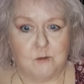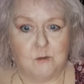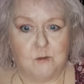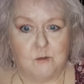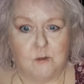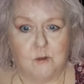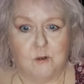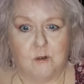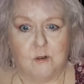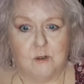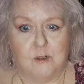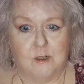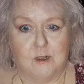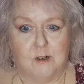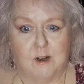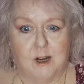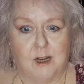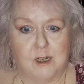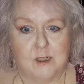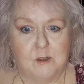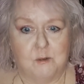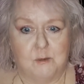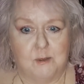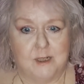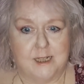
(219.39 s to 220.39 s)
or
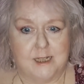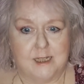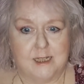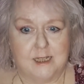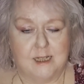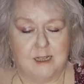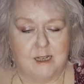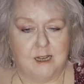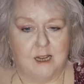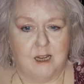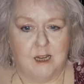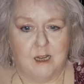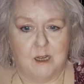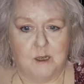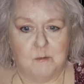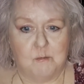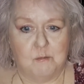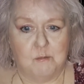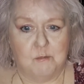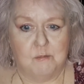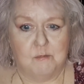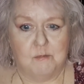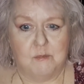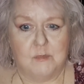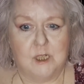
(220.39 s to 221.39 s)
a quick
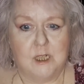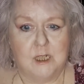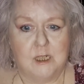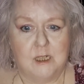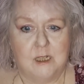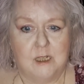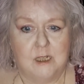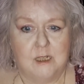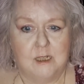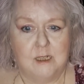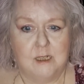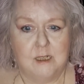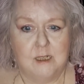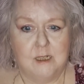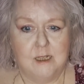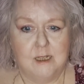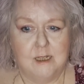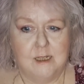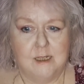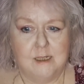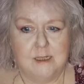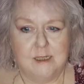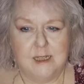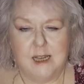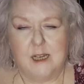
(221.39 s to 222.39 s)

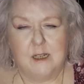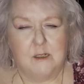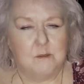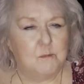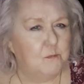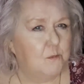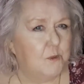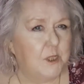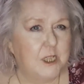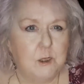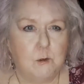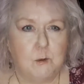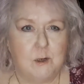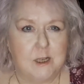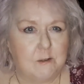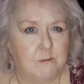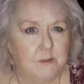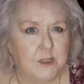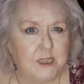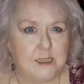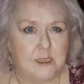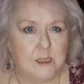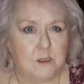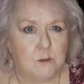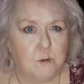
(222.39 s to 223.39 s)
wee quick
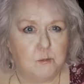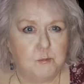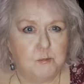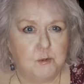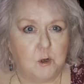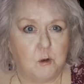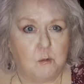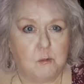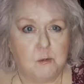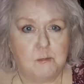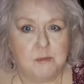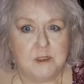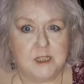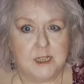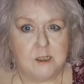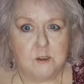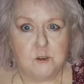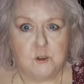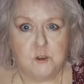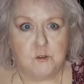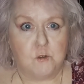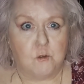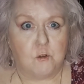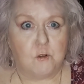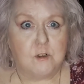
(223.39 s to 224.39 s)
video, probably a
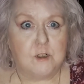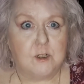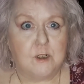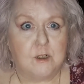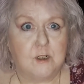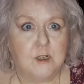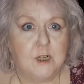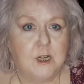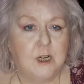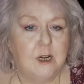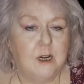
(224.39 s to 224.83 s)
short,